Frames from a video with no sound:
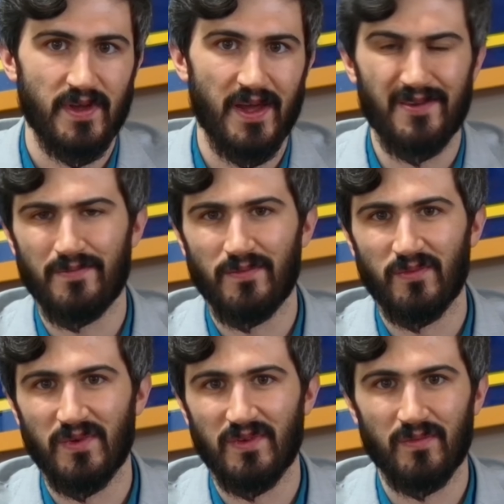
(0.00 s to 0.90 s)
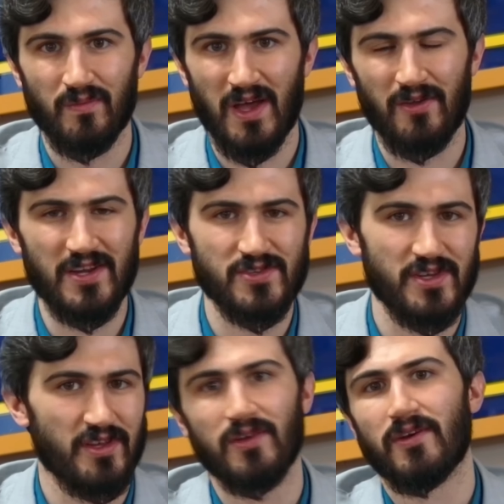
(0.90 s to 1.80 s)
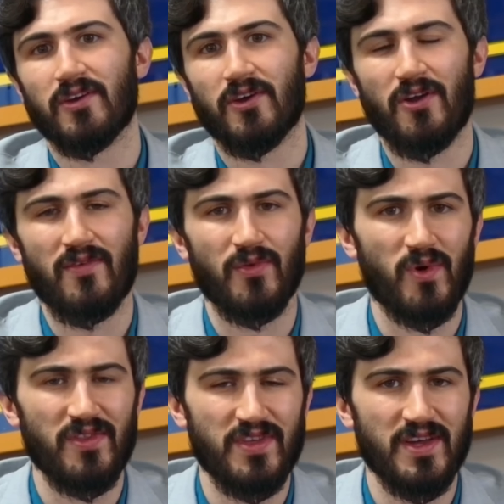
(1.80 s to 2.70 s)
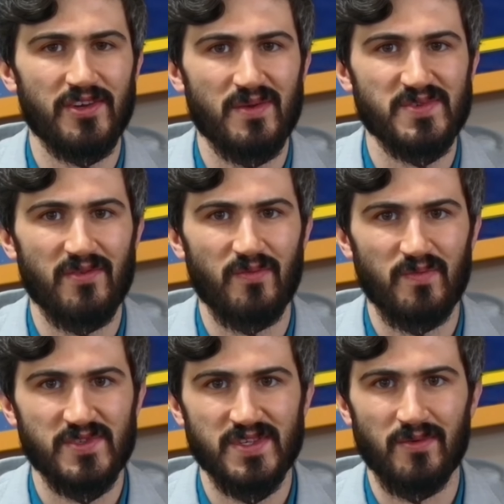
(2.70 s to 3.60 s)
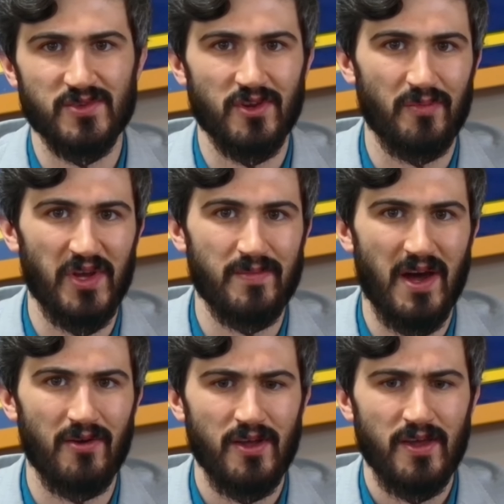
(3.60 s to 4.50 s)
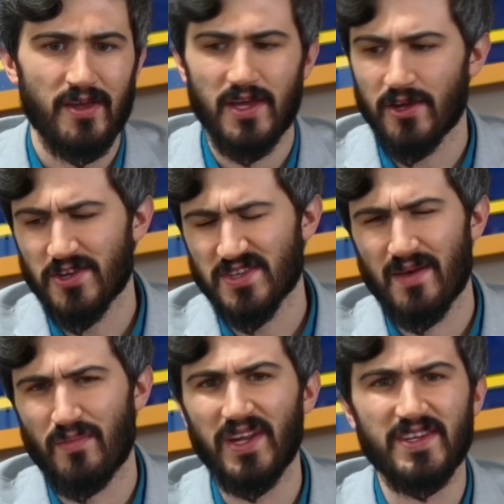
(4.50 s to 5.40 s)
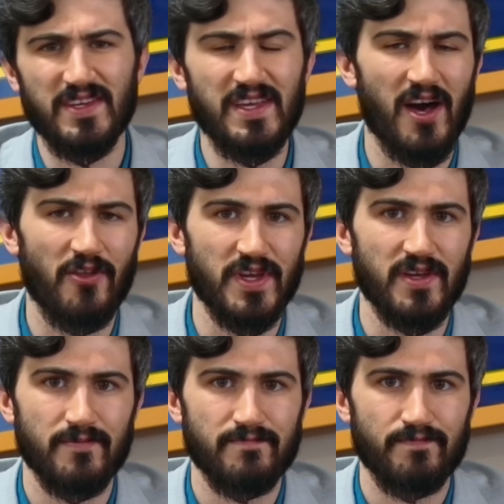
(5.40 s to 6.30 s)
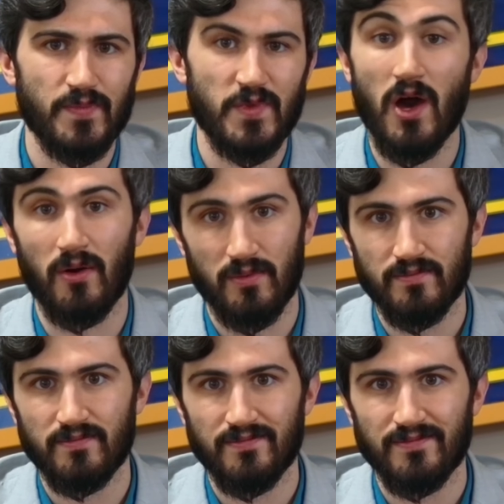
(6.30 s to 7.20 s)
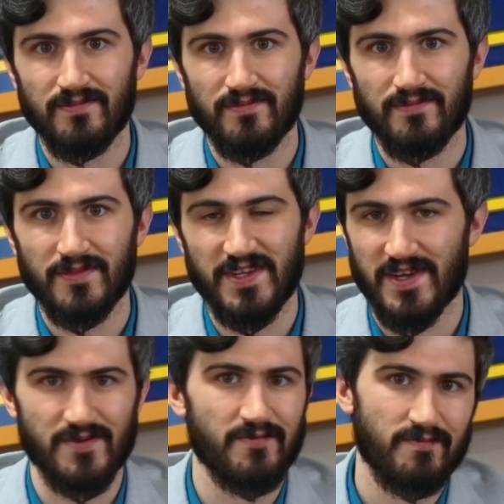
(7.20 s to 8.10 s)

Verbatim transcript: And I'll actually cut off the one thing in terms of someone's going to complain about it costs a lot of money to eat healthy. No, it doesn't.